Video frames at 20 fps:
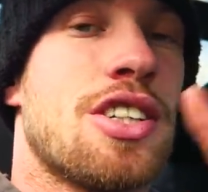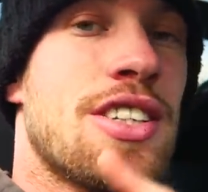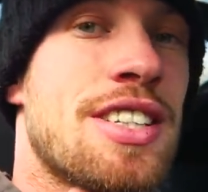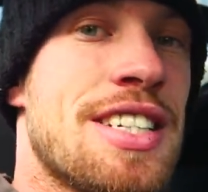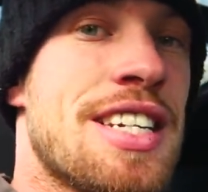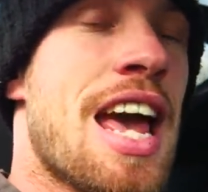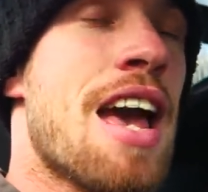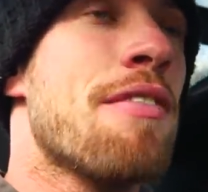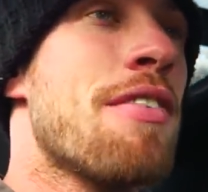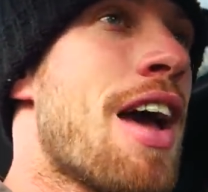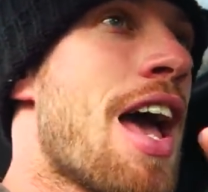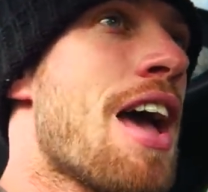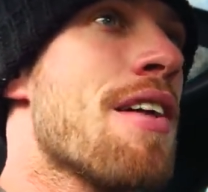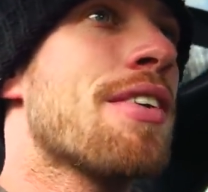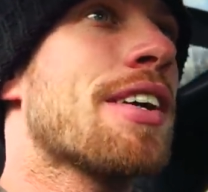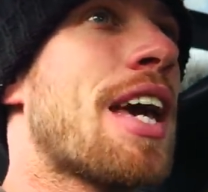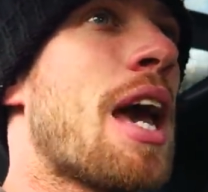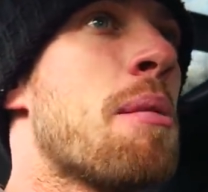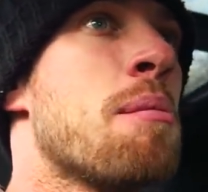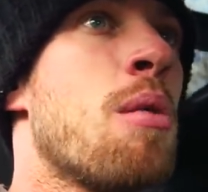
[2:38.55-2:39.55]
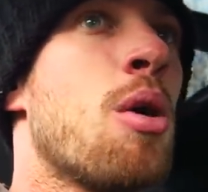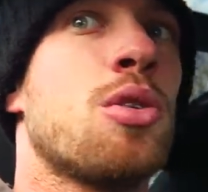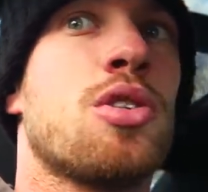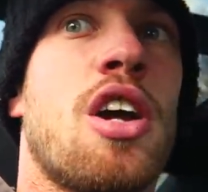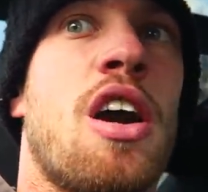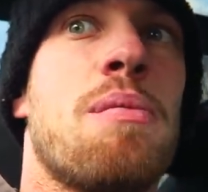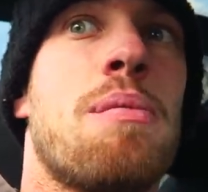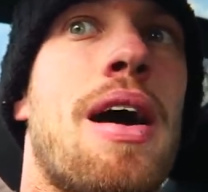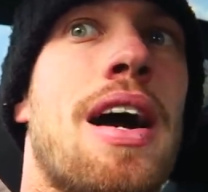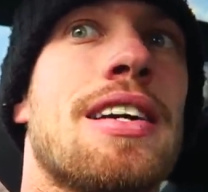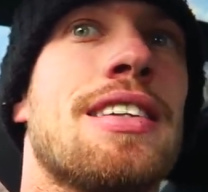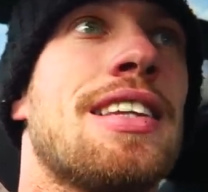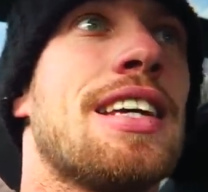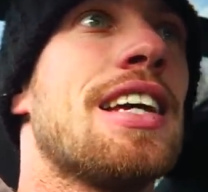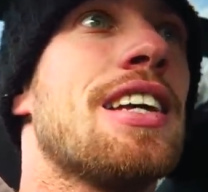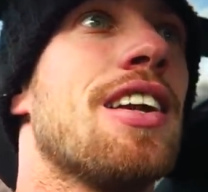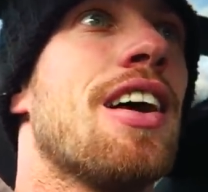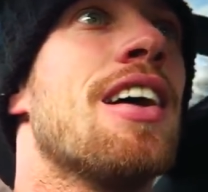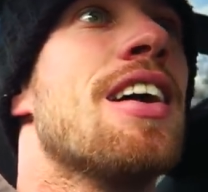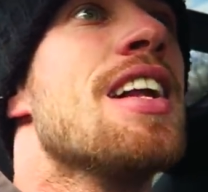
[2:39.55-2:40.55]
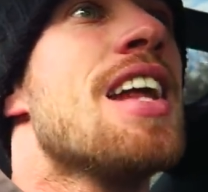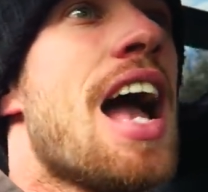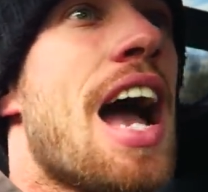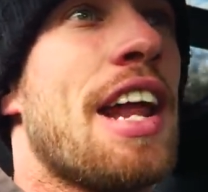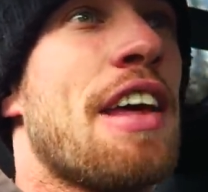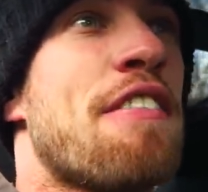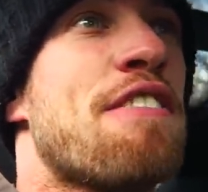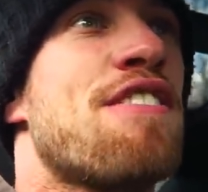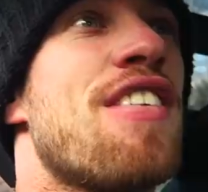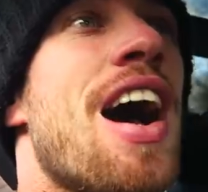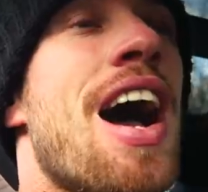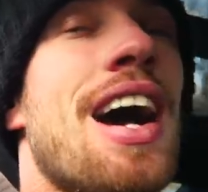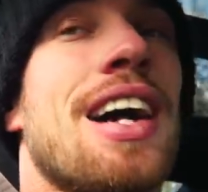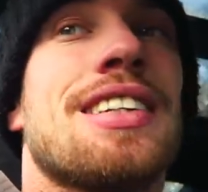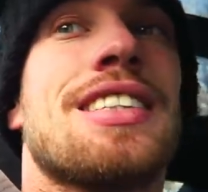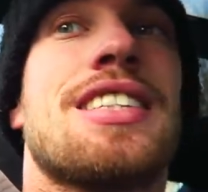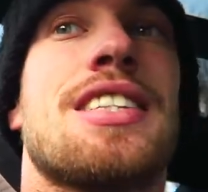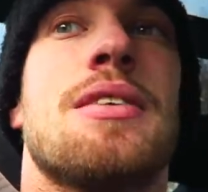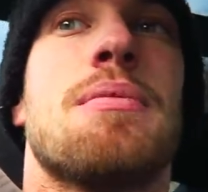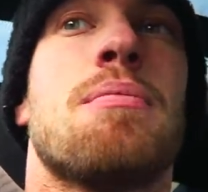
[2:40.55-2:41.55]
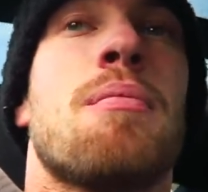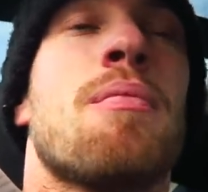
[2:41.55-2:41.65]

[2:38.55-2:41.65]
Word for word: So never ever get mugged off by a dealer. And in fact,